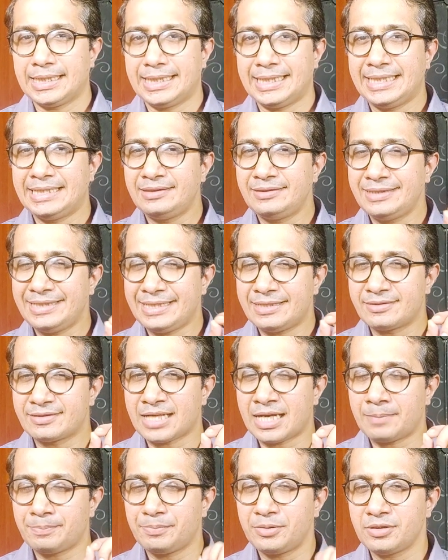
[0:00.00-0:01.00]
In the
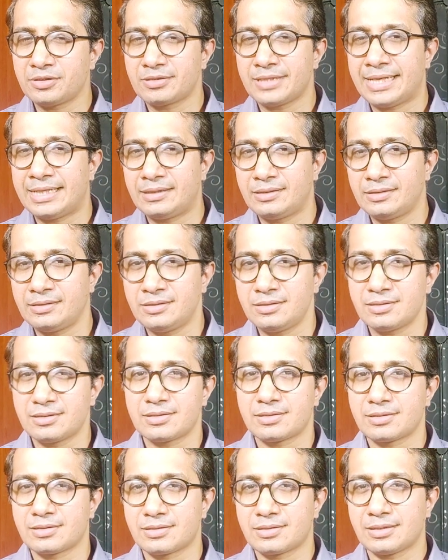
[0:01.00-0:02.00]
example
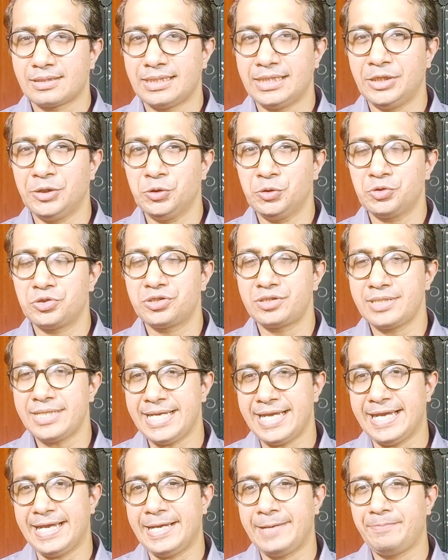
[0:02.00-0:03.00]
sentence, you
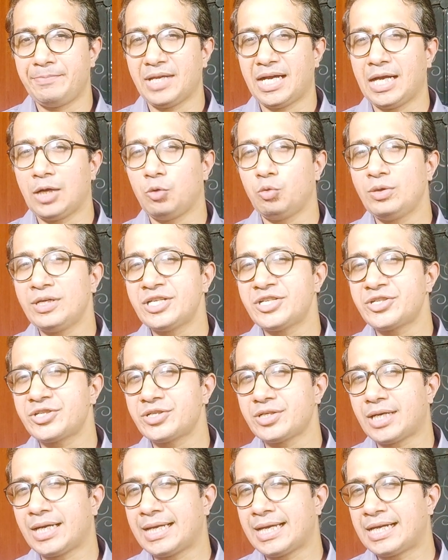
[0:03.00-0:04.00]
see, I
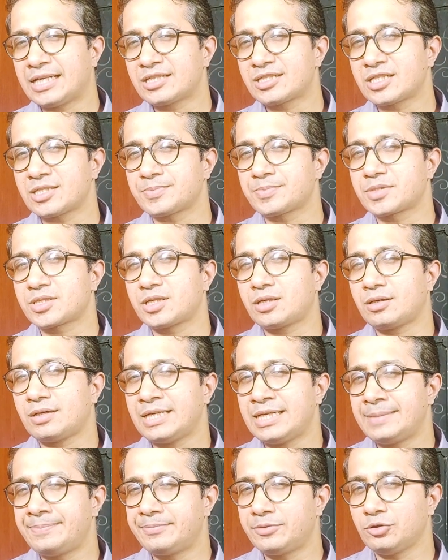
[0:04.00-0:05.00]
wish I had
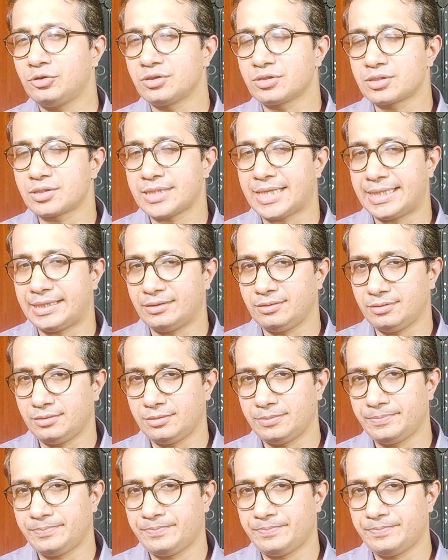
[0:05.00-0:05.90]
subscribed to this channel.